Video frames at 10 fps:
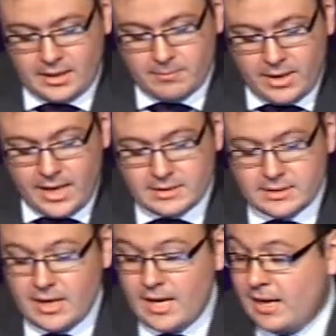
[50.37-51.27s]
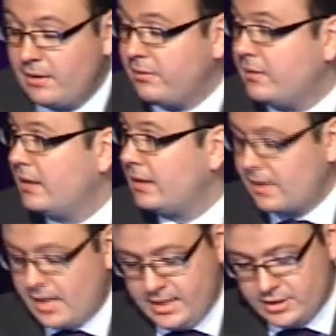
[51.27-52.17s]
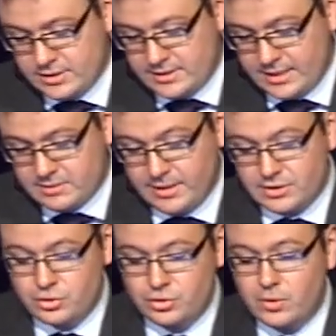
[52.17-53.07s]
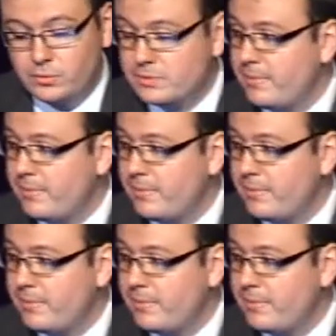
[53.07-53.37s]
compared to healthy age and sex match controls,